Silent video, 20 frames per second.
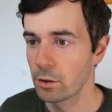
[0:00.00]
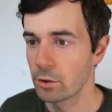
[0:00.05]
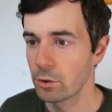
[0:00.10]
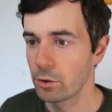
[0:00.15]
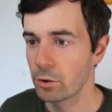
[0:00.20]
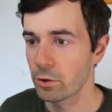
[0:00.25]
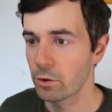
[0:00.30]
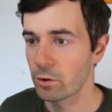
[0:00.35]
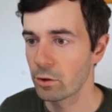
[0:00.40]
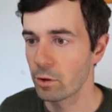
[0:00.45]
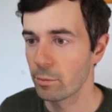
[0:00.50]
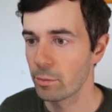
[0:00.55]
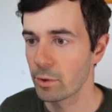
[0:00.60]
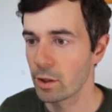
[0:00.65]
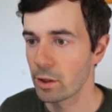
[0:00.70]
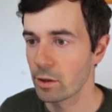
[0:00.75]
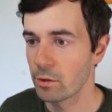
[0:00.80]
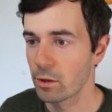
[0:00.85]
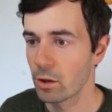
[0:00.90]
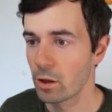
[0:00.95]
just some of
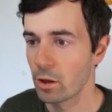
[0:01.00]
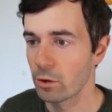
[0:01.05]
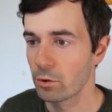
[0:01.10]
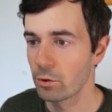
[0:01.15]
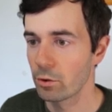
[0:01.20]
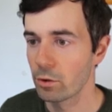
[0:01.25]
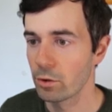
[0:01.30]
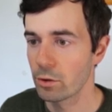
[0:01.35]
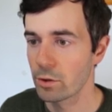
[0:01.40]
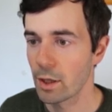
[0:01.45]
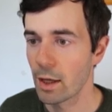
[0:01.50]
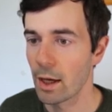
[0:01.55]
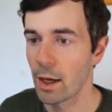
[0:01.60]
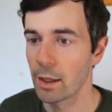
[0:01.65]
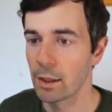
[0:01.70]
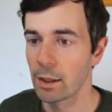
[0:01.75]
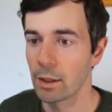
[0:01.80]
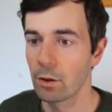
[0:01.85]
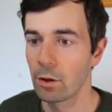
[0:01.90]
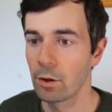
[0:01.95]
these contours
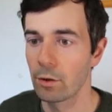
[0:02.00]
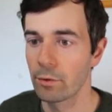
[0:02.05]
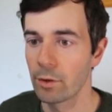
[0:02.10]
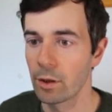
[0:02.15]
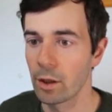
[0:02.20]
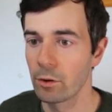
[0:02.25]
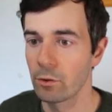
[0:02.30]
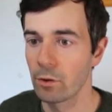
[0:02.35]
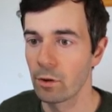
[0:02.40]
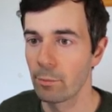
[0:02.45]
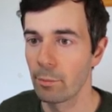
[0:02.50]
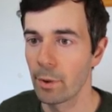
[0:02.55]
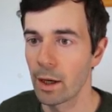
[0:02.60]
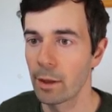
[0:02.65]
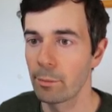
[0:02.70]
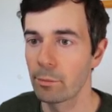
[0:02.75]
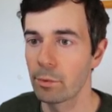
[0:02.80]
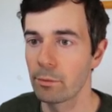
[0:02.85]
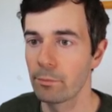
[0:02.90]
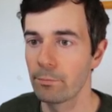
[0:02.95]
hanging off the edge of the
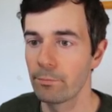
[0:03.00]
map.